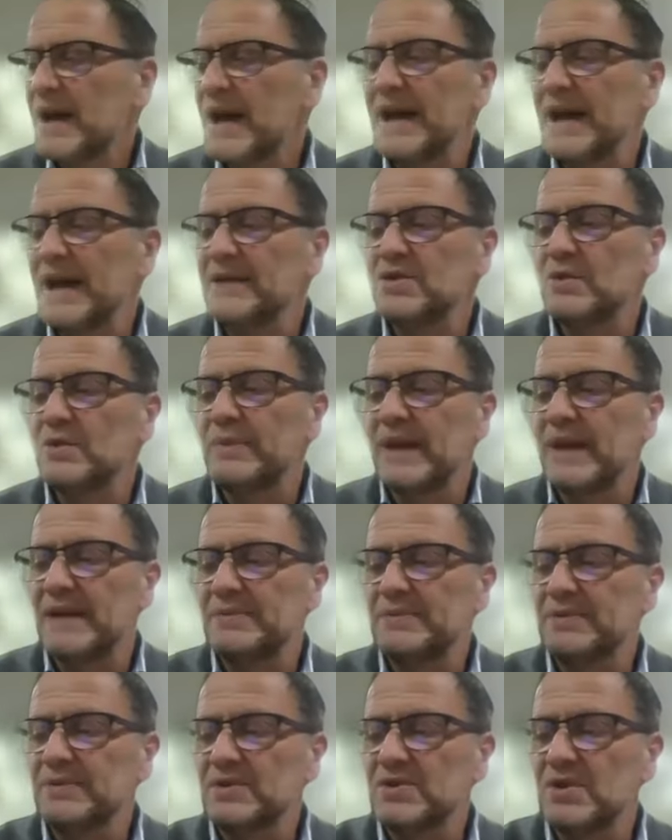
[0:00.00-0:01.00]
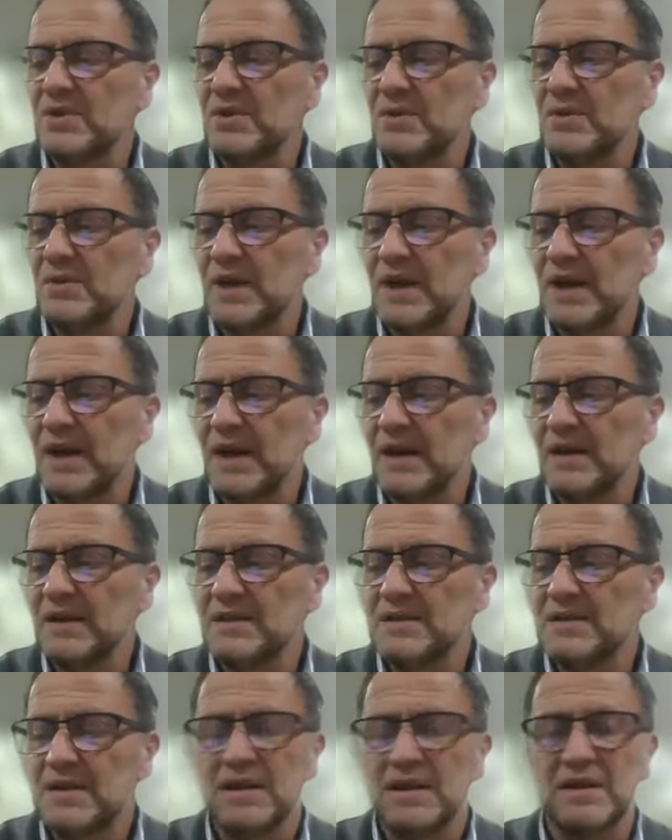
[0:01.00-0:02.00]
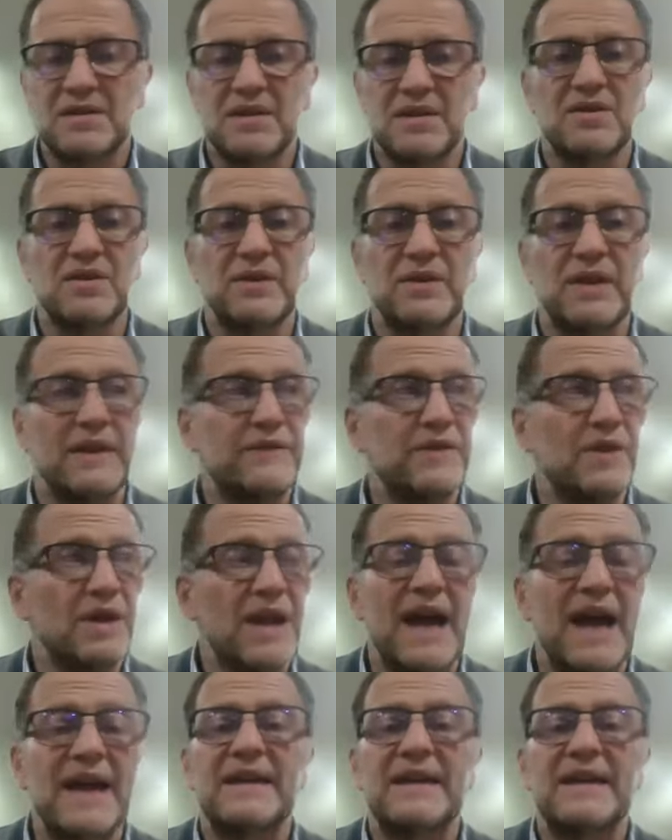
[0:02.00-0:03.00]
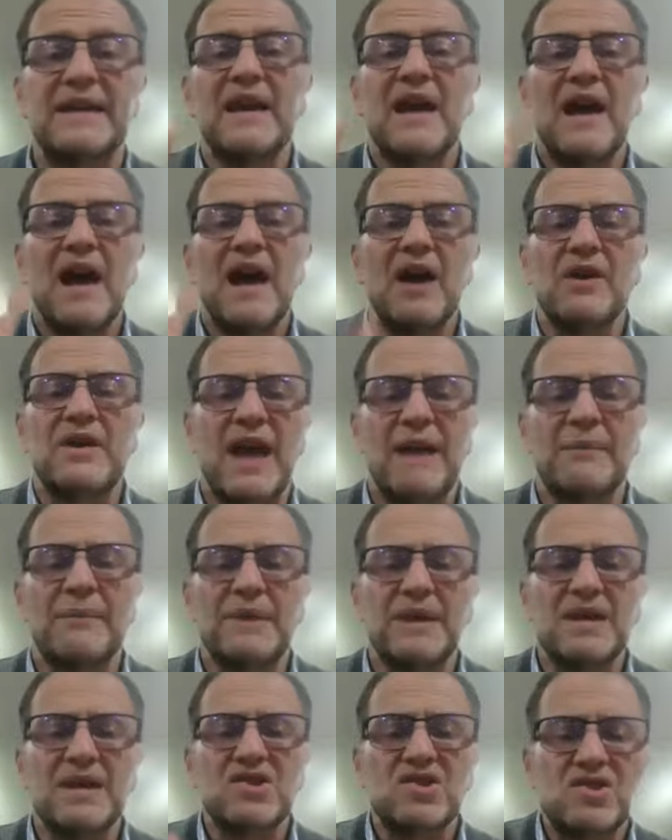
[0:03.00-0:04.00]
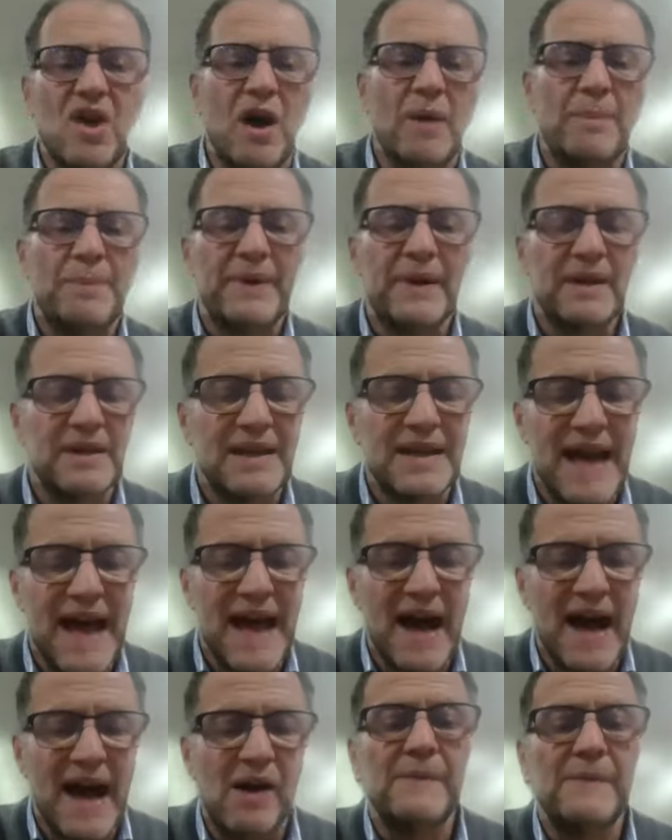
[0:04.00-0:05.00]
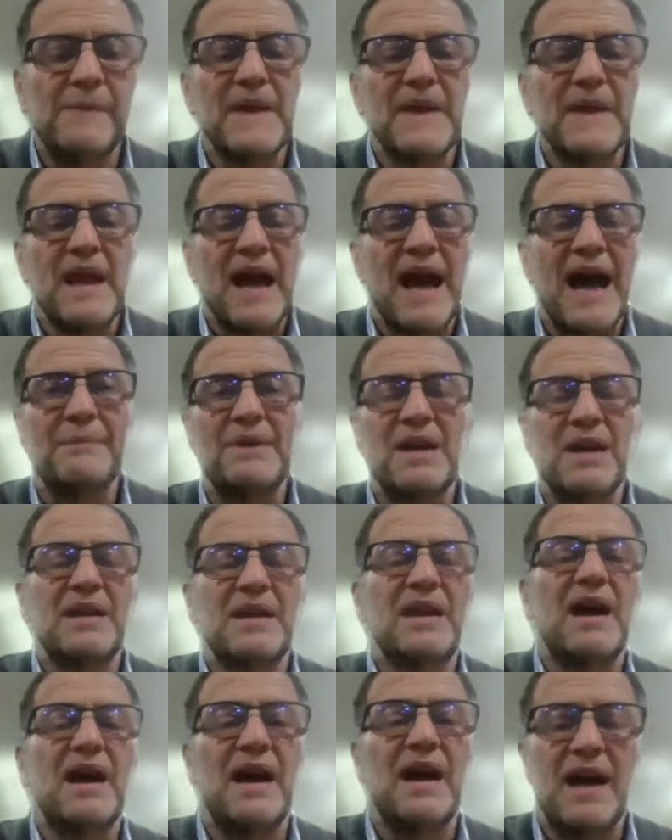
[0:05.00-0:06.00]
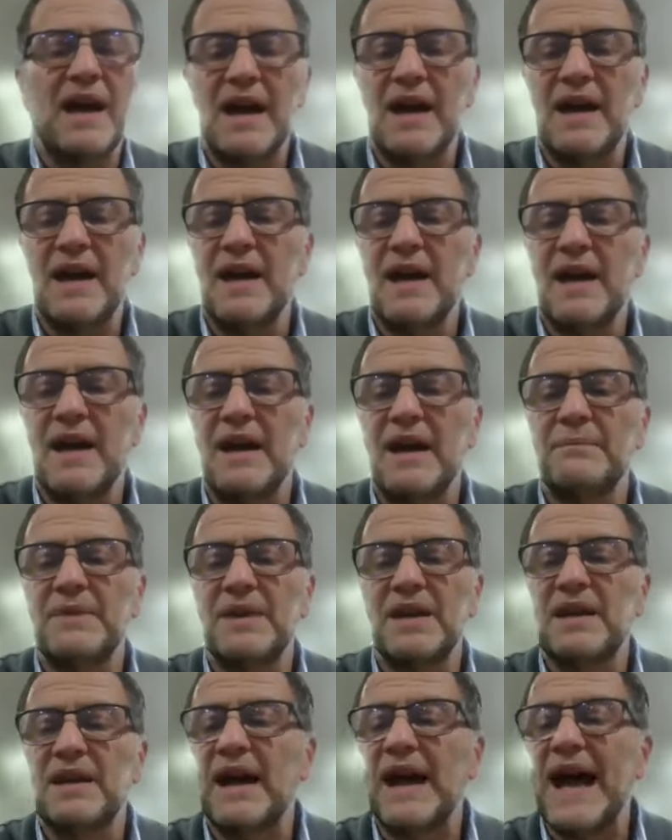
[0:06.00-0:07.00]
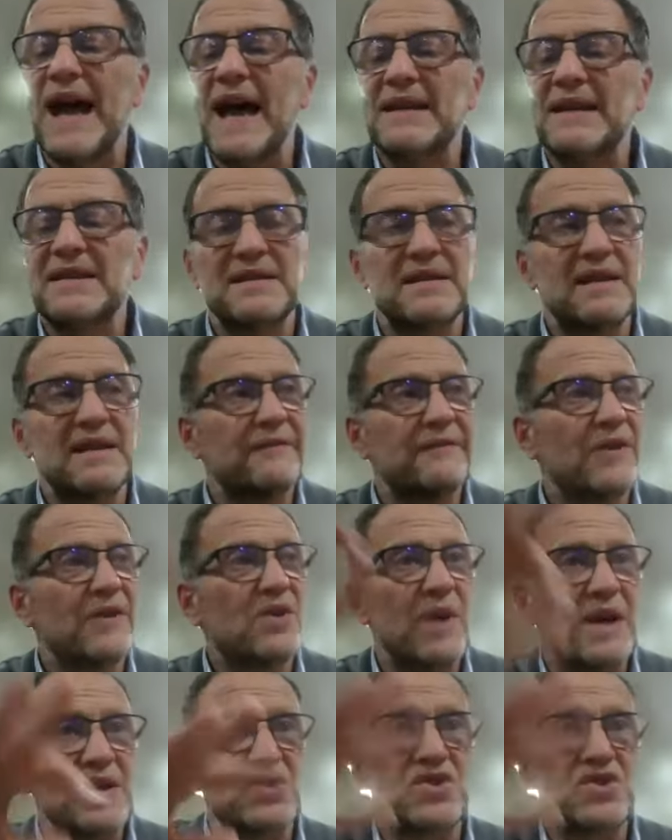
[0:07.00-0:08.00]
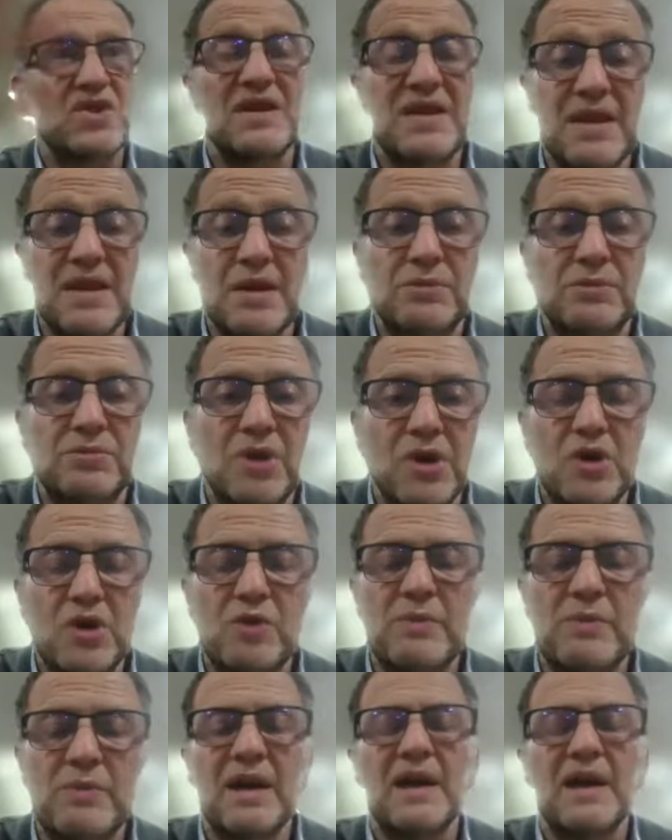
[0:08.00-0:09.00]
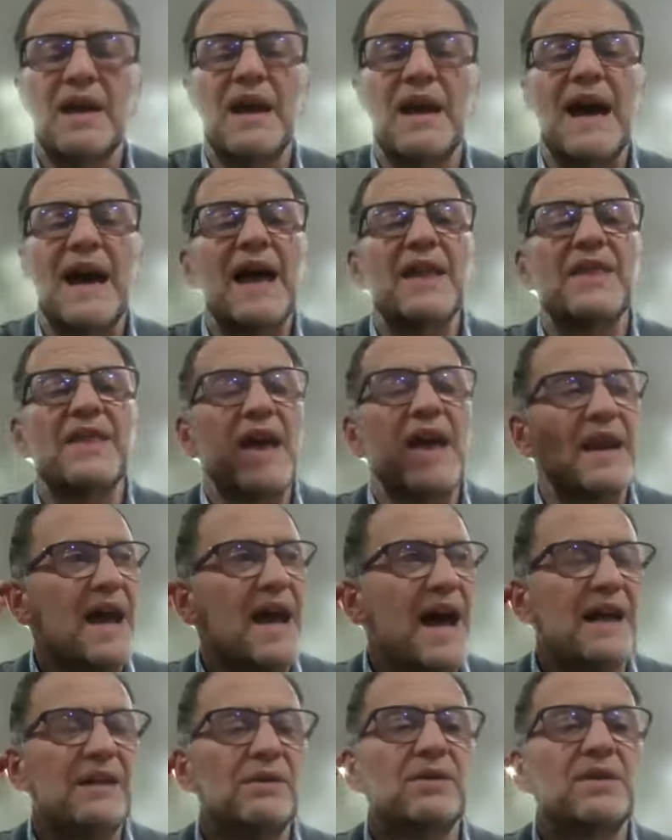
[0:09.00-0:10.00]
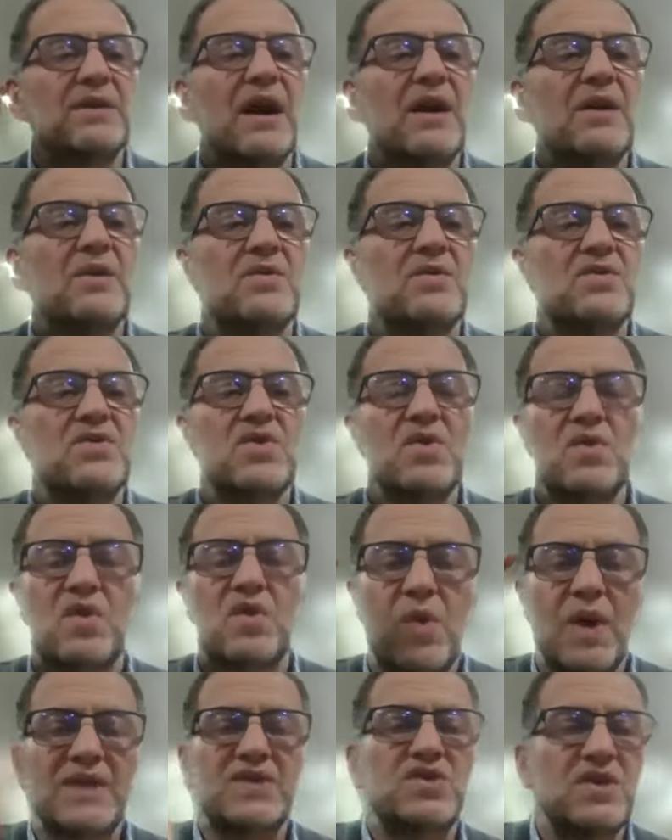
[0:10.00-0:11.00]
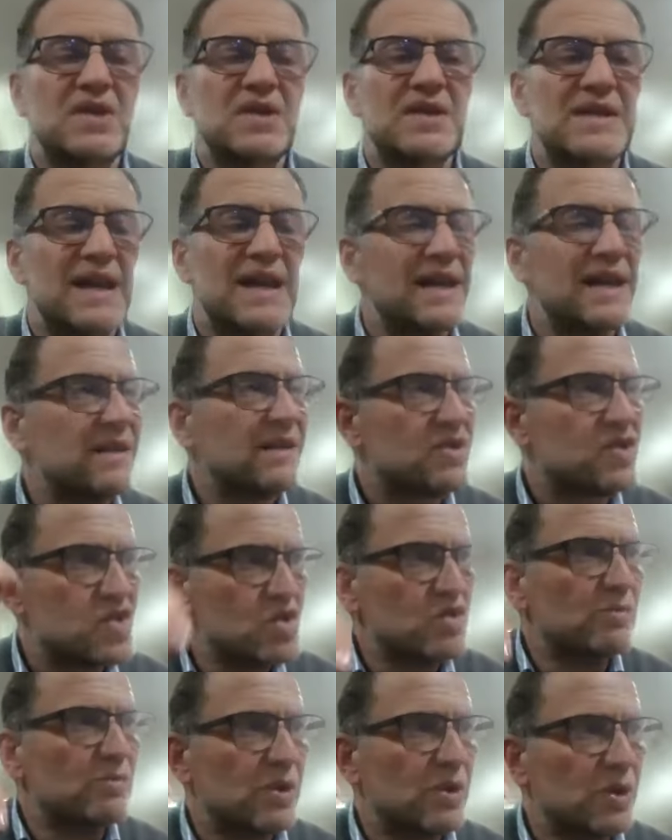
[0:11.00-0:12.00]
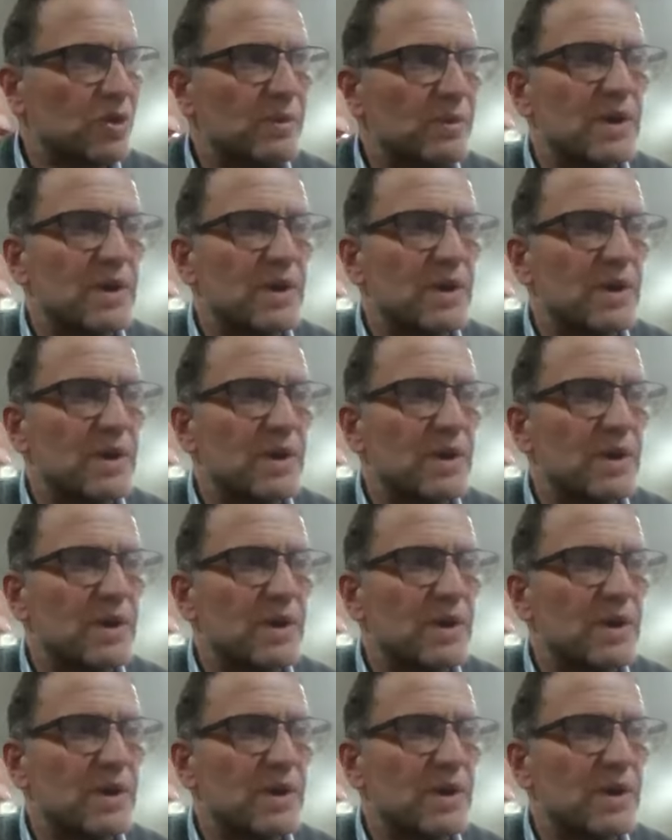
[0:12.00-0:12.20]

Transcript: and you'll be able to, uh, to, to, do it if you like. Okay, I'm gonna stop now. I'm gonna, uh, I'm gonna ask for questions in the room and then I'll go to questions in the Zoom